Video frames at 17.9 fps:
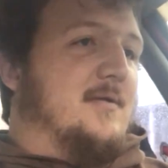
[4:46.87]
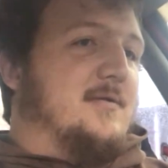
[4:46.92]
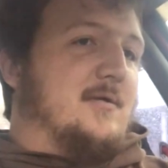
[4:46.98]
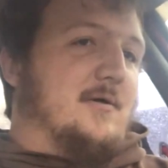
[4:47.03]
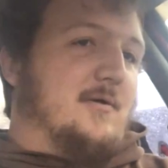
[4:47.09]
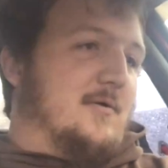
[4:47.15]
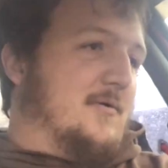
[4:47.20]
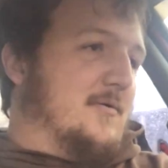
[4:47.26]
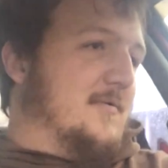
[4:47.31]

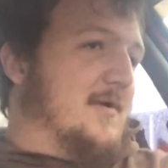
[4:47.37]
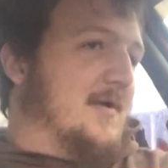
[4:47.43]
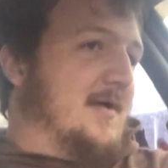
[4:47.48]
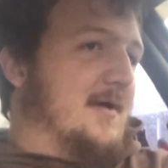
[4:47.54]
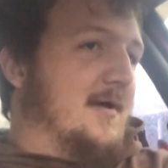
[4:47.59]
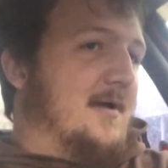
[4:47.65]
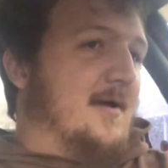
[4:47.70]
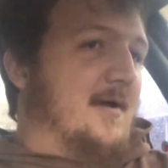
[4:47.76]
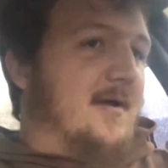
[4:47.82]
So
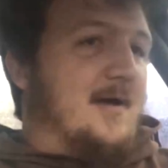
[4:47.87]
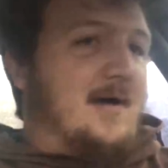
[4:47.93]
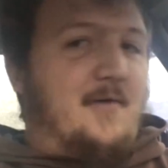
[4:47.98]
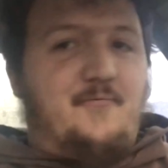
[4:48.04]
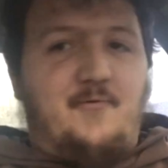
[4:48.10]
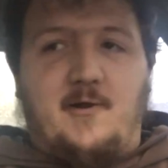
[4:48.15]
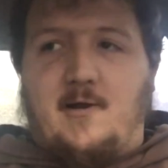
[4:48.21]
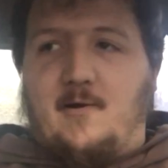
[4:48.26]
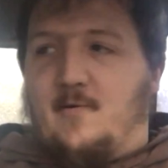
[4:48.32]
I
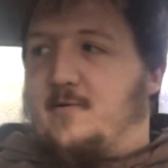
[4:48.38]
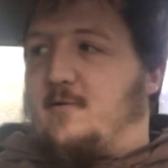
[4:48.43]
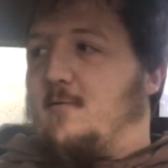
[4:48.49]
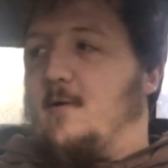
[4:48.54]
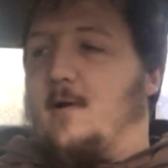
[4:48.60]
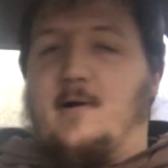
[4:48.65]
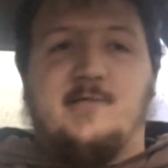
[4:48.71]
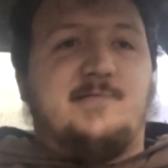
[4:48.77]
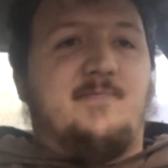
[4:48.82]
figured with the
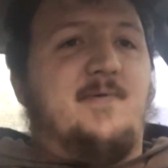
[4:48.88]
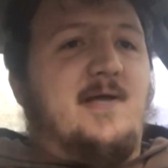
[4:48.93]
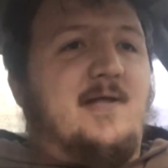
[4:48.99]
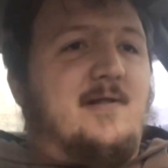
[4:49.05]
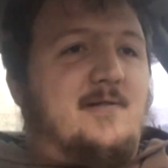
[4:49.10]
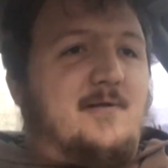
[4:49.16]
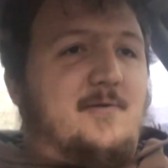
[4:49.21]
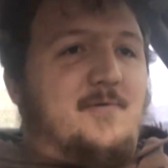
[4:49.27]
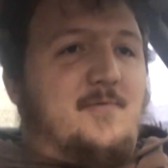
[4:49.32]
roads being a
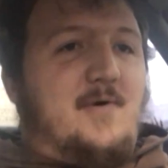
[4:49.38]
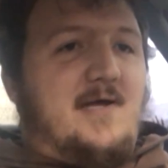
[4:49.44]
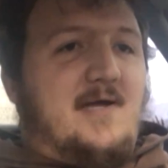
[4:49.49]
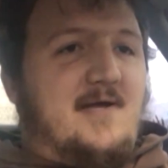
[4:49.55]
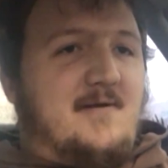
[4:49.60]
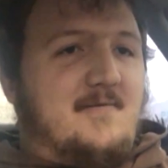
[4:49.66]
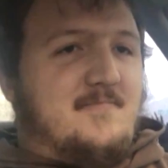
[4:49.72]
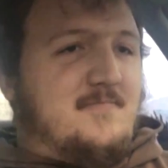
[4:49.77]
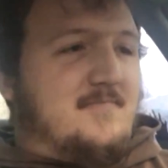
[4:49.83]
little
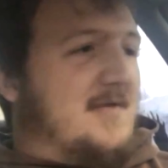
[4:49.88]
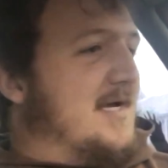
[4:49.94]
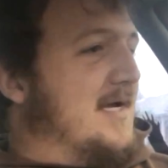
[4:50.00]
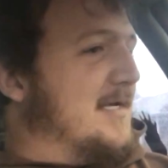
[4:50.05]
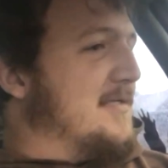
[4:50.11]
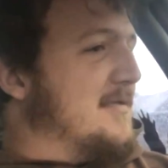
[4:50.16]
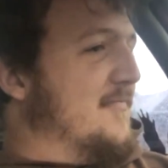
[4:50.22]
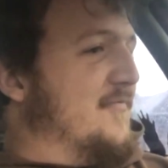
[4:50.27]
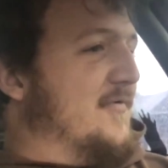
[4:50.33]
wet,
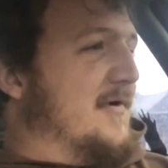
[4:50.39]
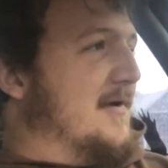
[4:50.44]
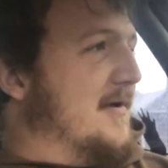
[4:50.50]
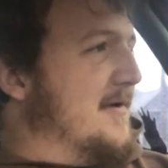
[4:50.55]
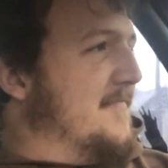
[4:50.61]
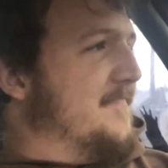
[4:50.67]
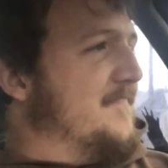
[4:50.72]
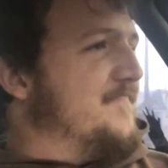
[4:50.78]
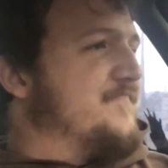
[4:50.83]
have some fun.
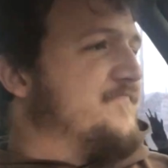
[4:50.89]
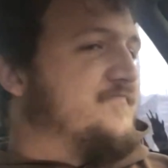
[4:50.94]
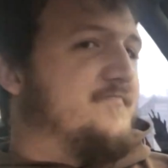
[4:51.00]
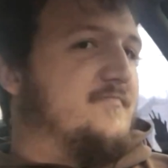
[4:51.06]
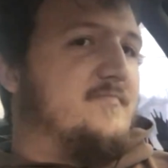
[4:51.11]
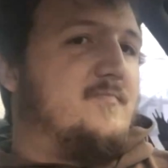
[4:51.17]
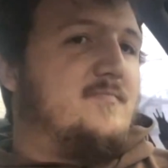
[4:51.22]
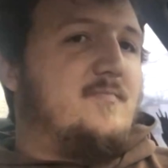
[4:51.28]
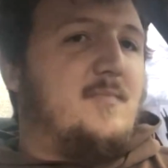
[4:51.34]

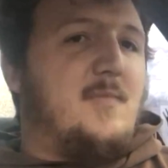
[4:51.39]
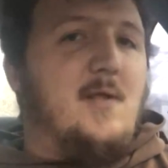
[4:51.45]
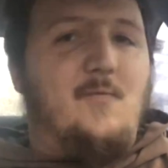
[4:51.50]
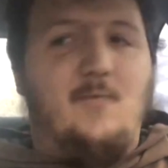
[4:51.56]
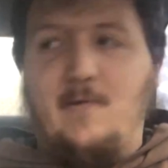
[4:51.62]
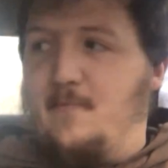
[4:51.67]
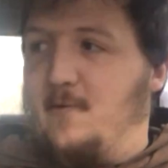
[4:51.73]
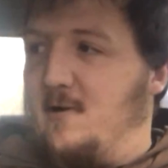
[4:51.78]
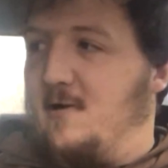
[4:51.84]

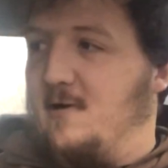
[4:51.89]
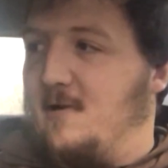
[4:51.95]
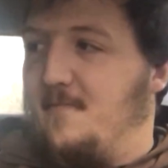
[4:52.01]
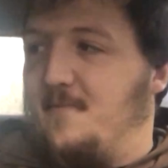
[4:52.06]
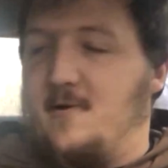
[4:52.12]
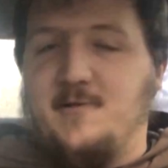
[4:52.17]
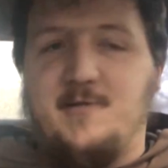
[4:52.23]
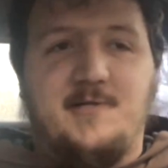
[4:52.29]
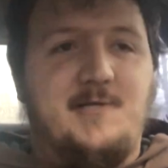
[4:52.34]
We put it up
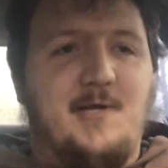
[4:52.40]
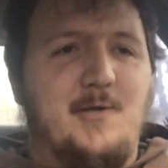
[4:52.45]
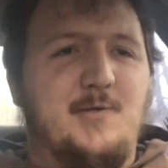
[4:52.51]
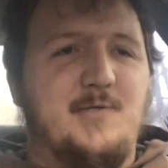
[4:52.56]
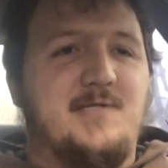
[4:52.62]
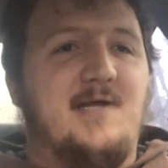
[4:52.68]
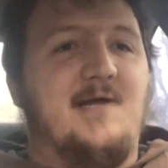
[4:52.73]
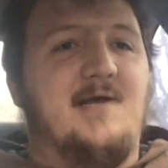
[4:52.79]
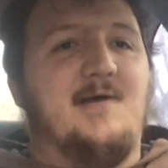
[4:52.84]
on the
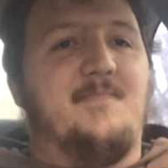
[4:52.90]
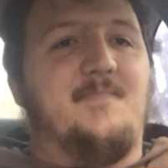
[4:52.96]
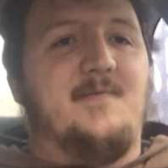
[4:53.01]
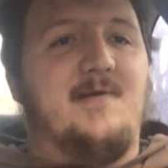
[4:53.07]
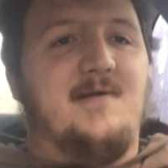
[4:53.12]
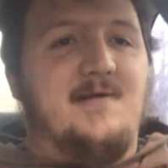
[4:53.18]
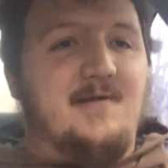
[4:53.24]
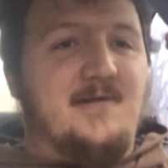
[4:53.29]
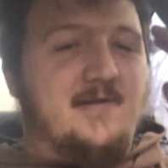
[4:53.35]
two-step,
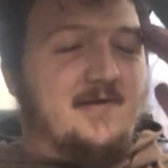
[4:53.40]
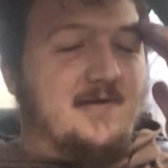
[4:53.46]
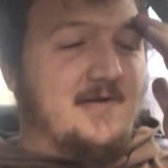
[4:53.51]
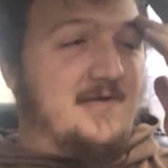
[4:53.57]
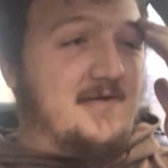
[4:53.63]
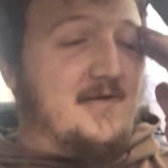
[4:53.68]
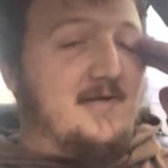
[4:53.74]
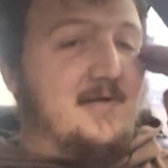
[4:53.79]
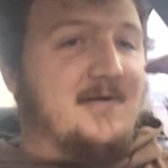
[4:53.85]
and
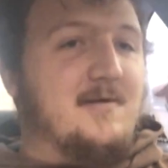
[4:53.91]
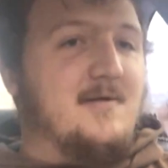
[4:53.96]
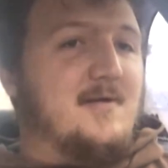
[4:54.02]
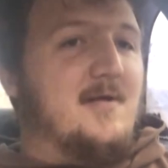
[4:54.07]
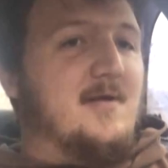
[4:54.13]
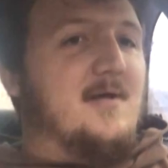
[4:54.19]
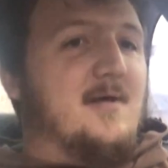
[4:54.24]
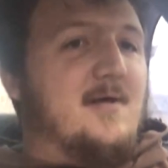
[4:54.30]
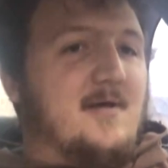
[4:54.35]

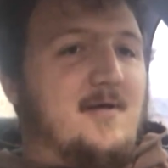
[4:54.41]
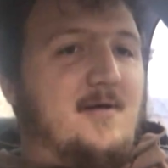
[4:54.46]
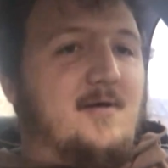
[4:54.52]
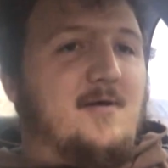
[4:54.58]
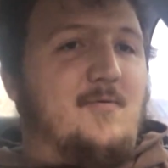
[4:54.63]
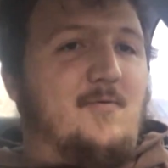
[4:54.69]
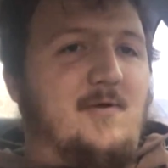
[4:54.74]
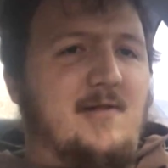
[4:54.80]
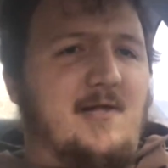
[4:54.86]

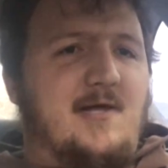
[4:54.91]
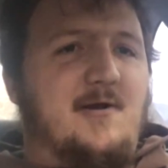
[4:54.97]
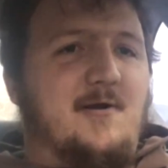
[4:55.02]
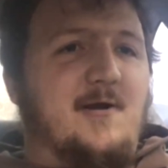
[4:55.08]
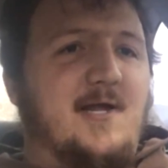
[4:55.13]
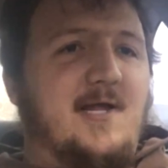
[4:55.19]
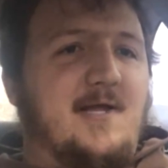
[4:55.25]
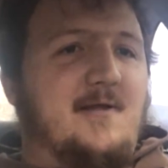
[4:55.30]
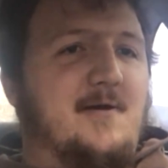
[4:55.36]
we let her
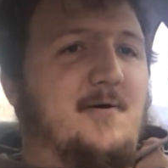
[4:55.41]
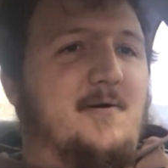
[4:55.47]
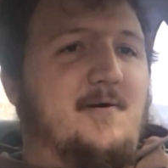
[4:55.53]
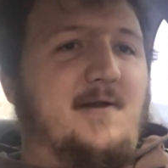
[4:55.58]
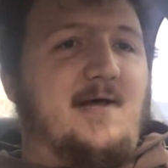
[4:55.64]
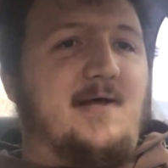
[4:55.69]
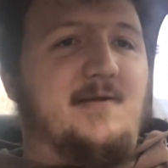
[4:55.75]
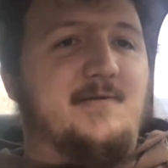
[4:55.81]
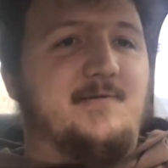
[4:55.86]
eat going
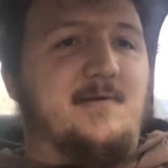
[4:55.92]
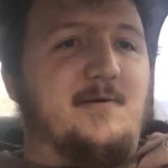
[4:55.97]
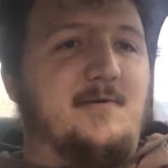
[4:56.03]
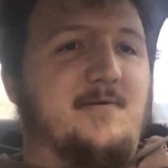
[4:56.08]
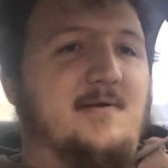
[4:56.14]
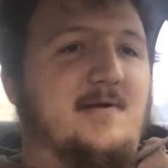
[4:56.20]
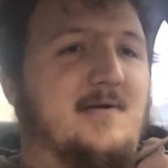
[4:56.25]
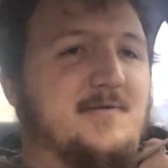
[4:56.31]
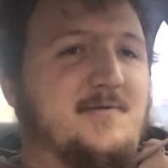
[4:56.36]
down this road
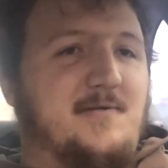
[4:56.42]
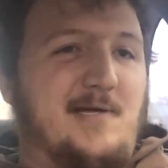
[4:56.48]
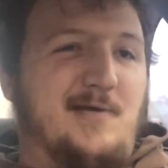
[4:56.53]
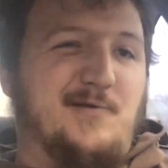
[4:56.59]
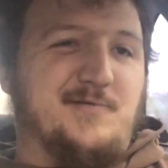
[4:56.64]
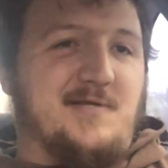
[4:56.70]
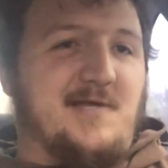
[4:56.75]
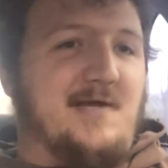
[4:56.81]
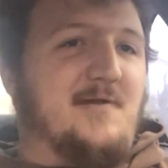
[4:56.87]
there, so that
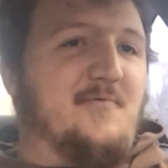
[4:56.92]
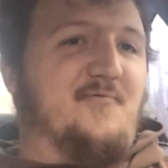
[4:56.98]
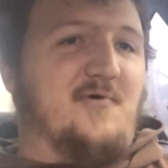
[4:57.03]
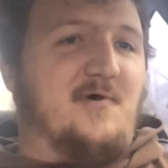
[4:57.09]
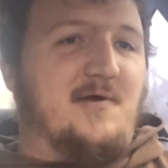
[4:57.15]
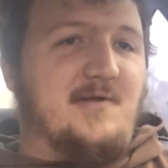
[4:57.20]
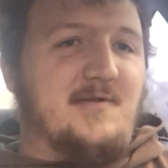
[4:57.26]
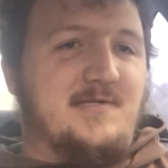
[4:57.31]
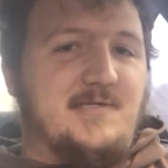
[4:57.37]
was kind of
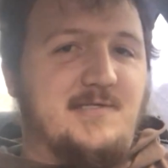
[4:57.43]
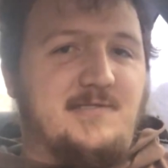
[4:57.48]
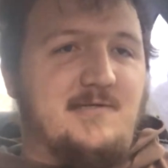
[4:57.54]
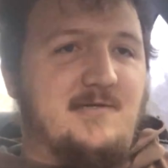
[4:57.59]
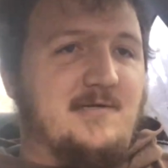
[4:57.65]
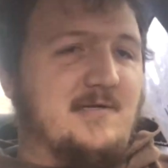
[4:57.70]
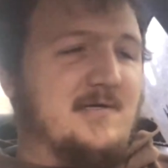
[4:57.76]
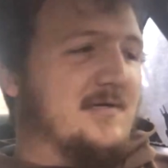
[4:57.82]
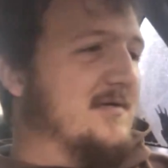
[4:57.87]
fun, just
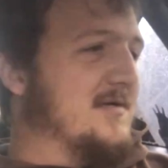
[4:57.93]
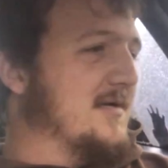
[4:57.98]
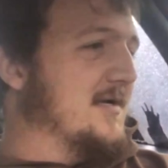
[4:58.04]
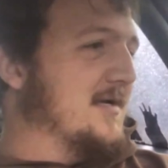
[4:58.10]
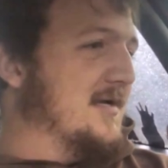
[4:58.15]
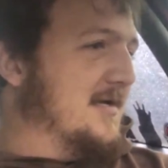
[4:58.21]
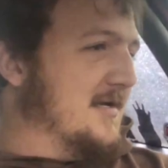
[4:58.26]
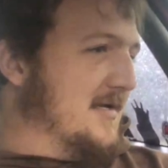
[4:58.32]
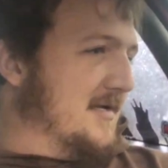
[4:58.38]

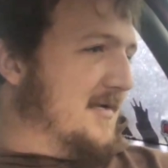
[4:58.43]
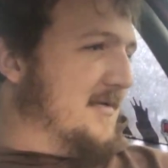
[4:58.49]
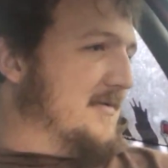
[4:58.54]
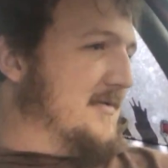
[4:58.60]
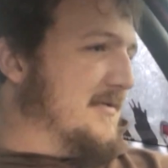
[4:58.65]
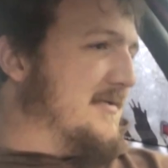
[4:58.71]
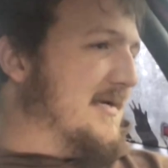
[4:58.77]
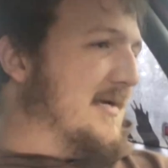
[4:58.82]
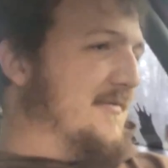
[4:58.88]

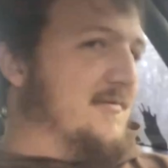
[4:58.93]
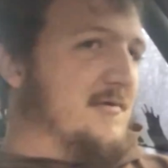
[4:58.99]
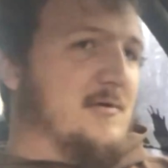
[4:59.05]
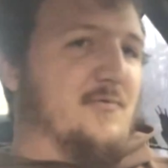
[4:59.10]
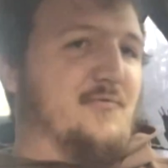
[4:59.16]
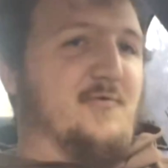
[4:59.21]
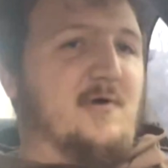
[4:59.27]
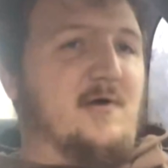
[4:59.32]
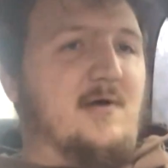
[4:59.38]
to have a little
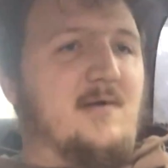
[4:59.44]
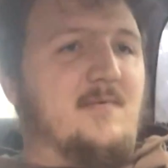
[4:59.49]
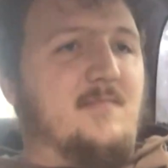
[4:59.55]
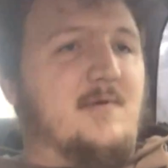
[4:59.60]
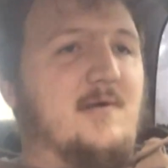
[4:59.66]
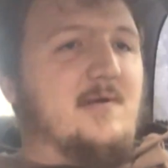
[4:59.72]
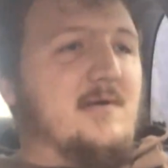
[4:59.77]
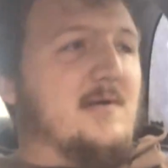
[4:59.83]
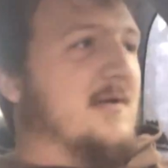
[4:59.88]
fun.
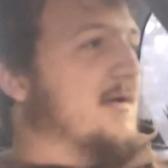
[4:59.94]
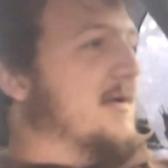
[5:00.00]
But